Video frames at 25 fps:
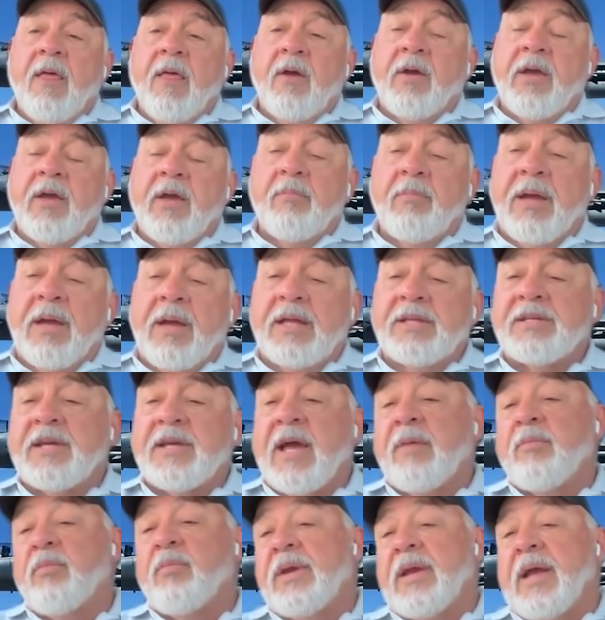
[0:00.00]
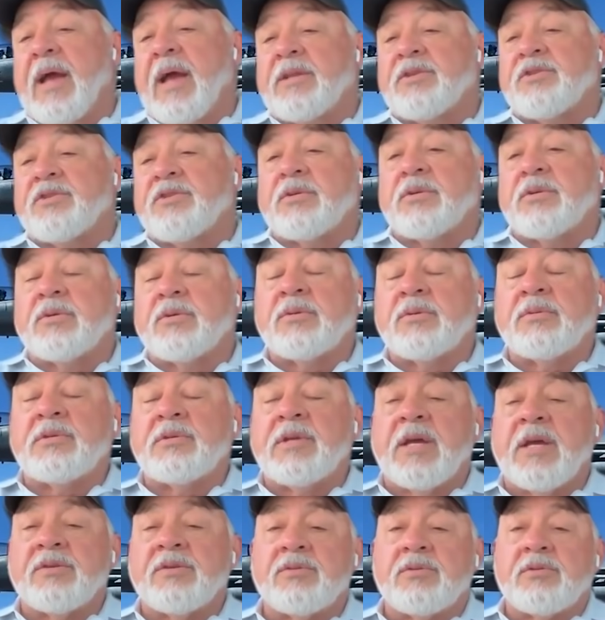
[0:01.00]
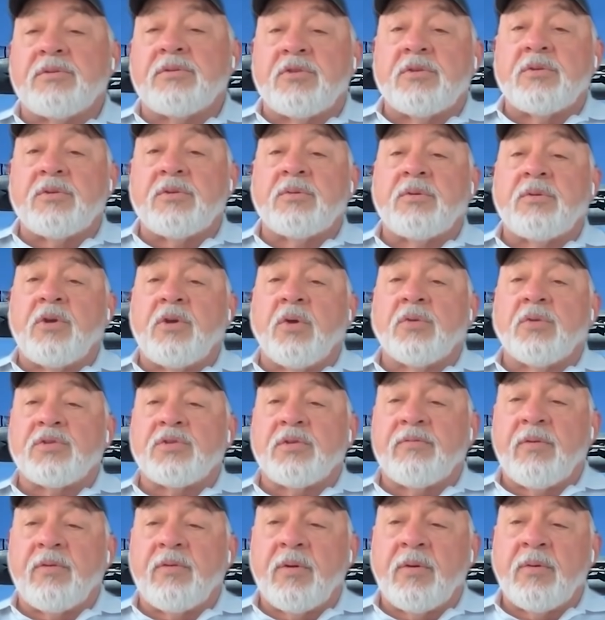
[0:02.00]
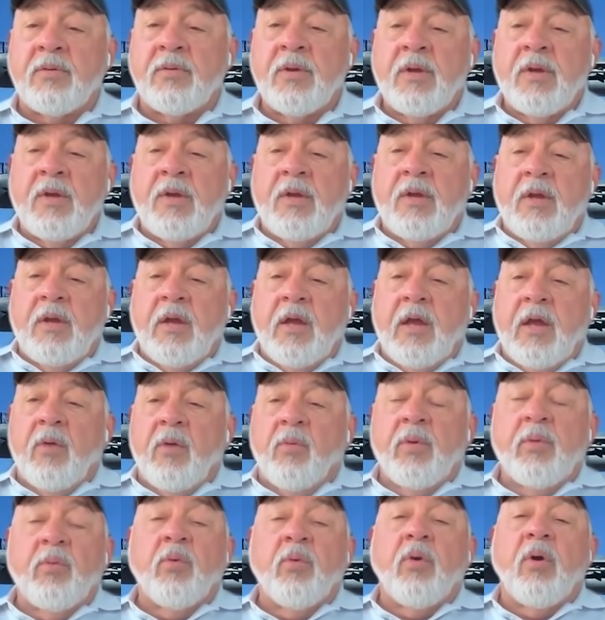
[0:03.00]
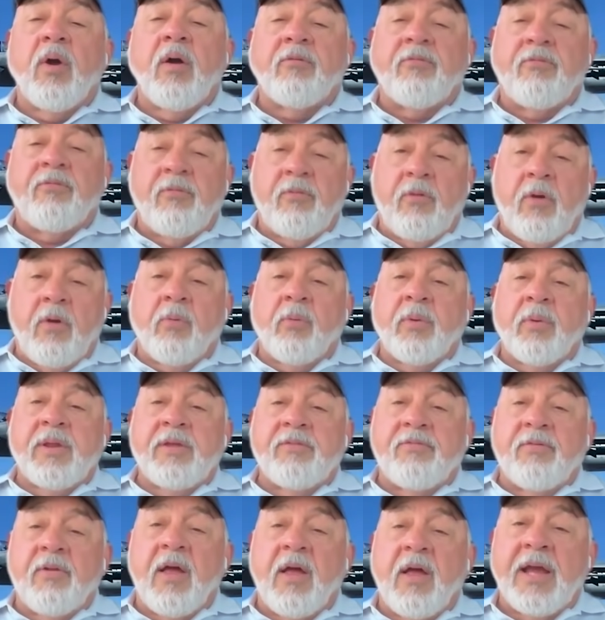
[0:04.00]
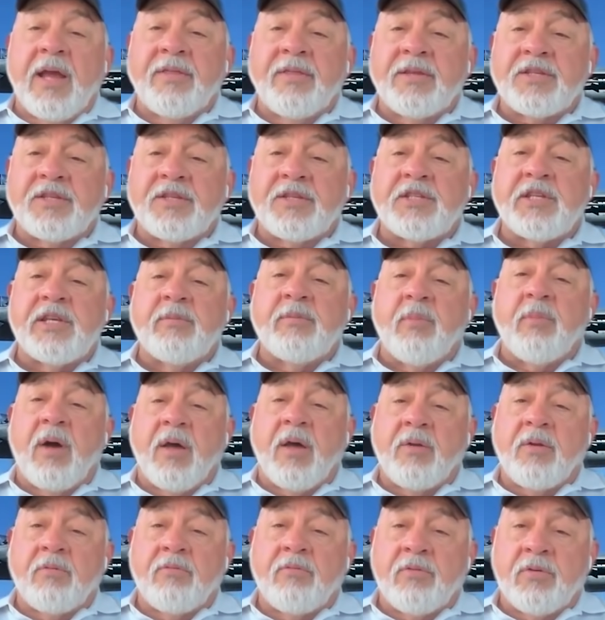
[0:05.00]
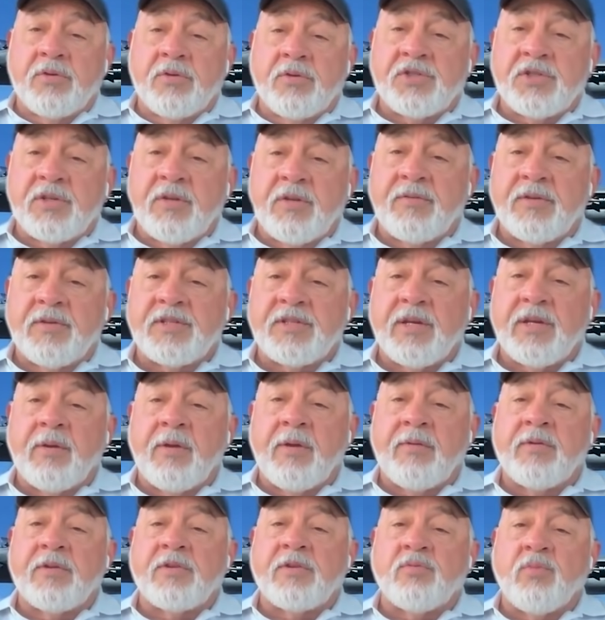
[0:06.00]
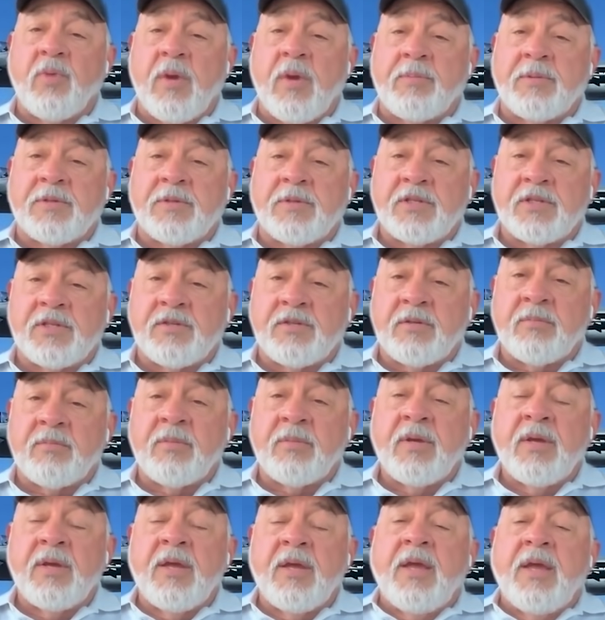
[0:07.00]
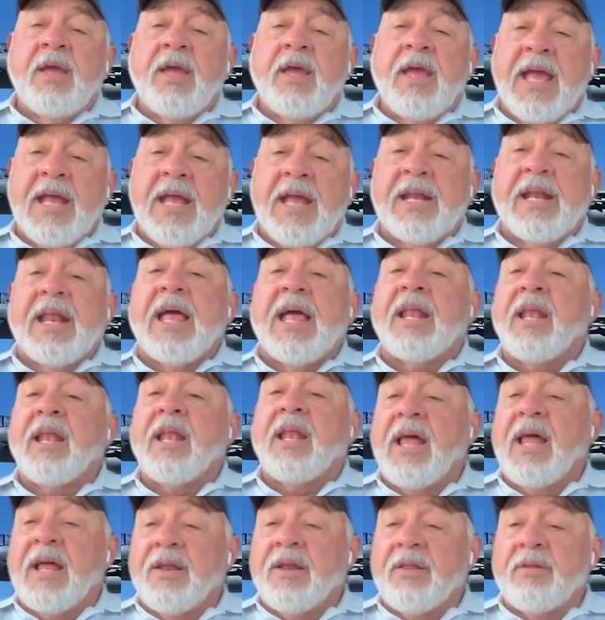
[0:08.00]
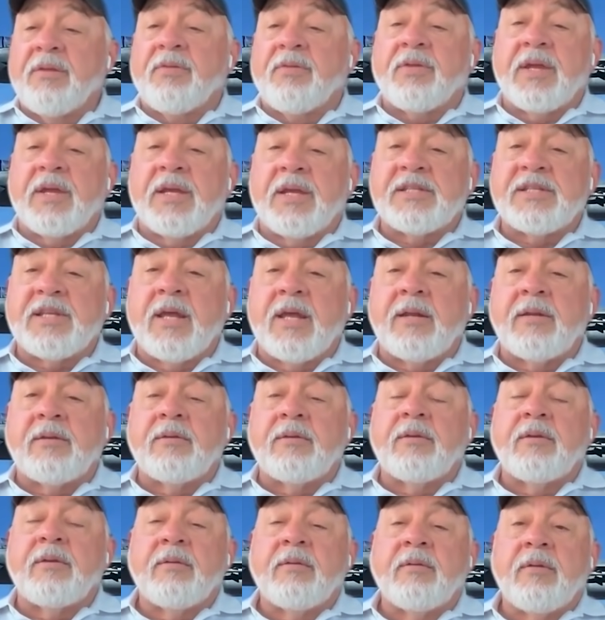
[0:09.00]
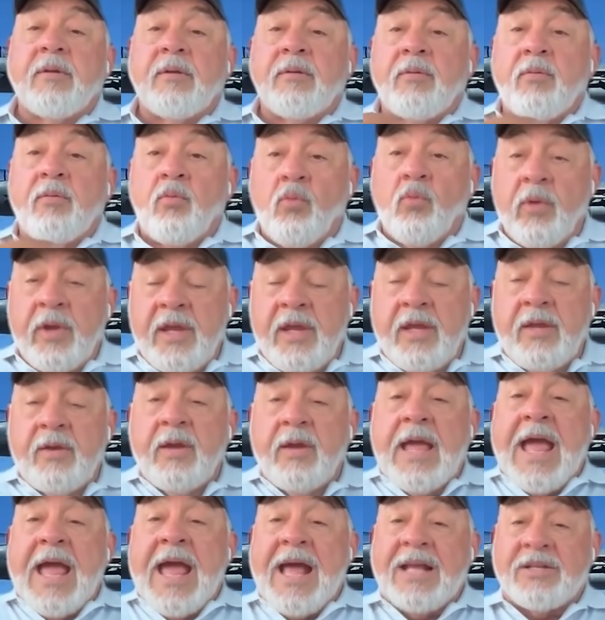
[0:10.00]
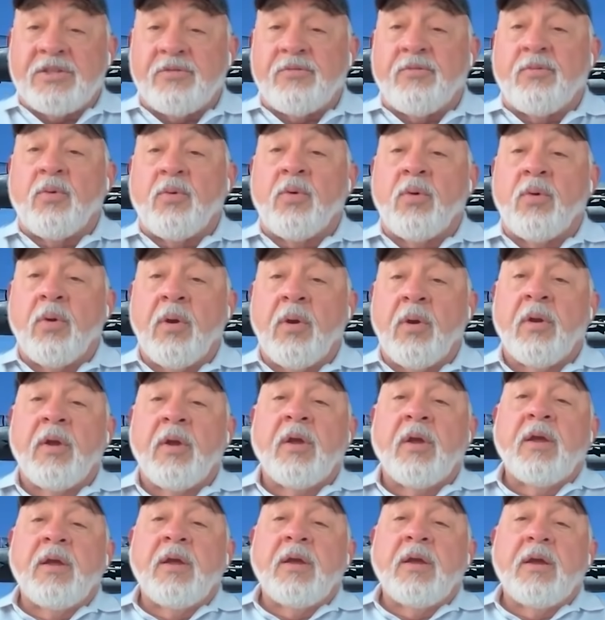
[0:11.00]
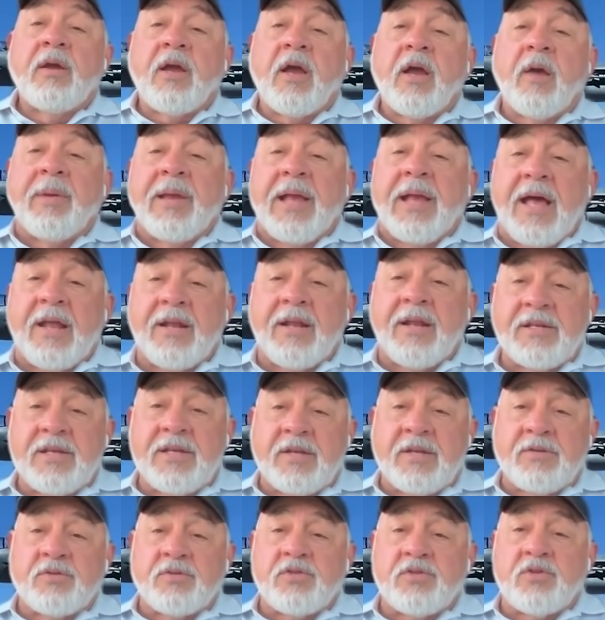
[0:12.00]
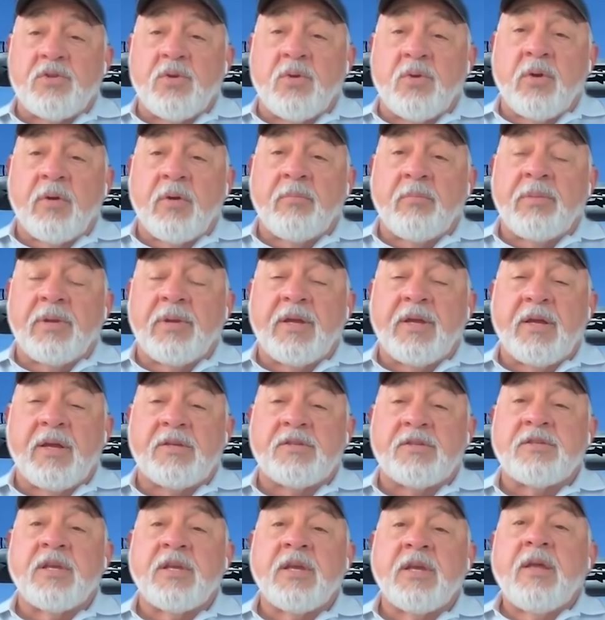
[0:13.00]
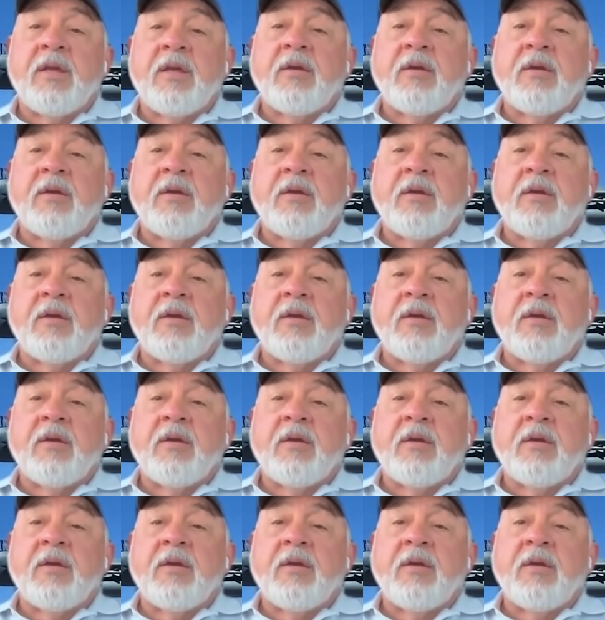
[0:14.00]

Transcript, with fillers: Okay, by the time we got to Desert, to Kosovo, Uh, we were all f- already flying the C model version of this of this weapon system, and it had a lot of the things that we asked for coming out of Desert Storm, because